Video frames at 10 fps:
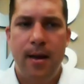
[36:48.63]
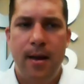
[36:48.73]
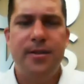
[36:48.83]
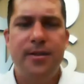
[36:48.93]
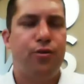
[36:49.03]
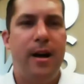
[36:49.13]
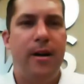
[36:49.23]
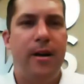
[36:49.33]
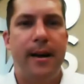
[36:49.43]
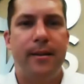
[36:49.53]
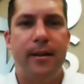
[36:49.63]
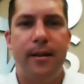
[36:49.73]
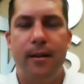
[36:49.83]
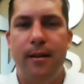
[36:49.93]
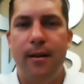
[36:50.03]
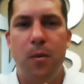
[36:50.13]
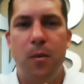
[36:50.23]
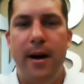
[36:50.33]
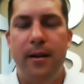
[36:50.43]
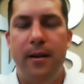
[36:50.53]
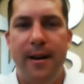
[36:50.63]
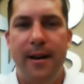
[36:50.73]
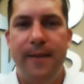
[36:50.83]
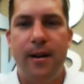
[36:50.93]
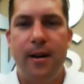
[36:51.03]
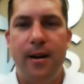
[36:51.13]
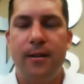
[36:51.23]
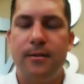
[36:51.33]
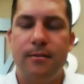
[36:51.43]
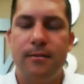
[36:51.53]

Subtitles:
the drought impacting wildlife out here?